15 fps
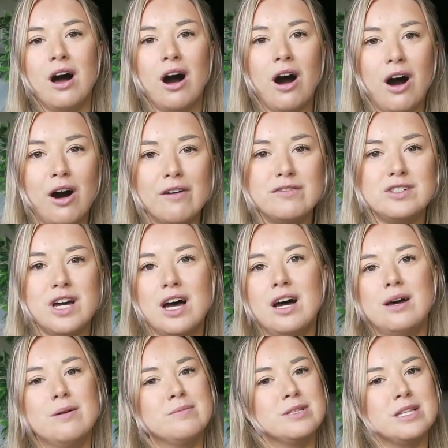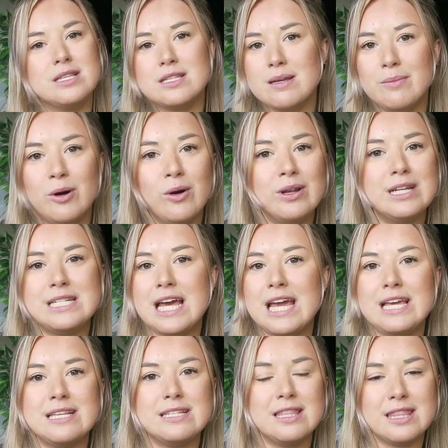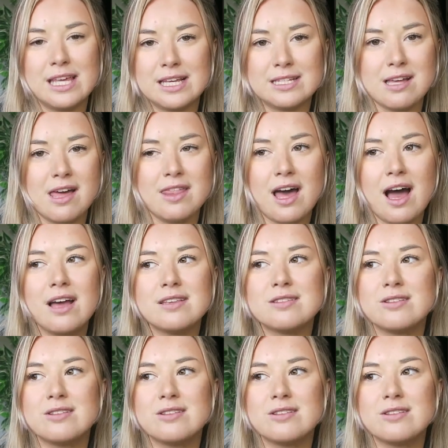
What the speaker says: half terms and summer holidays and things like that.